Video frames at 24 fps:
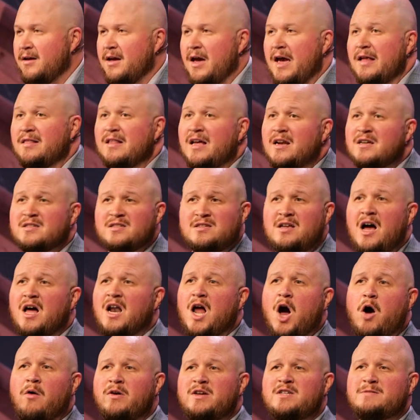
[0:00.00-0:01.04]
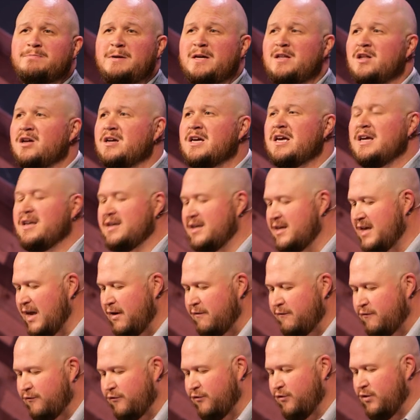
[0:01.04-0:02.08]
And let us not always be looking to
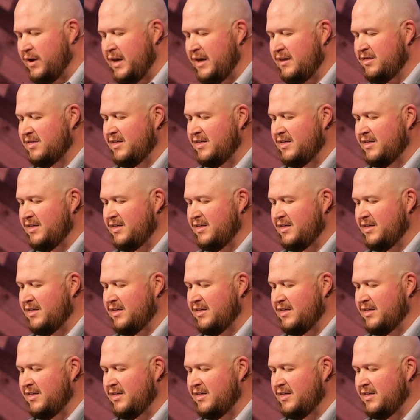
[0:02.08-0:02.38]
get free